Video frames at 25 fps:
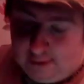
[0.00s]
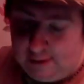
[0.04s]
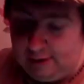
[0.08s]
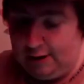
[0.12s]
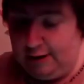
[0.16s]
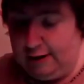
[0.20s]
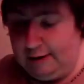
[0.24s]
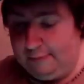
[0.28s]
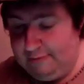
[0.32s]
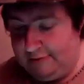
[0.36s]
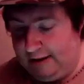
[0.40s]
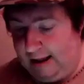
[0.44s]

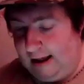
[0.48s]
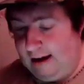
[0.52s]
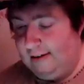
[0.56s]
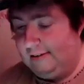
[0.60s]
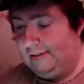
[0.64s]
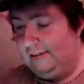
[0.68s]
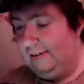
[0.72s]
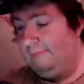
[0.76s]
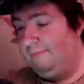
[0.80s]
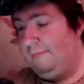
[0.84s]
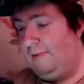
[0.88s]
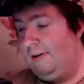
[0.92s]
I'm
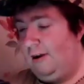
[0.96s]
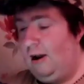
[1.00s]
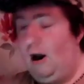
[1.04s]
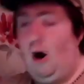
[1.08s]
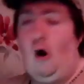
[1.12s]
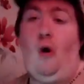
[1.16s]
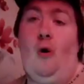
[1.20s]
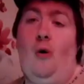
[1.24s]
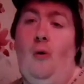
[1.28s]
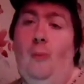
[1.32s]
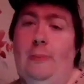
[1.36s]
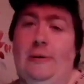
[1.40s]
texting my
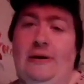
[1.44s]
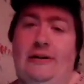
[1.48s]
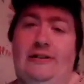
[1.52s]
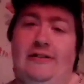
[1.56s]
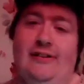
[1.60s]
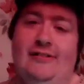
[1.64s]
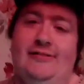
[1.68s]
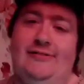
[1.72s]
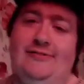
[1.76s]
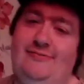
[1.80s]
homies.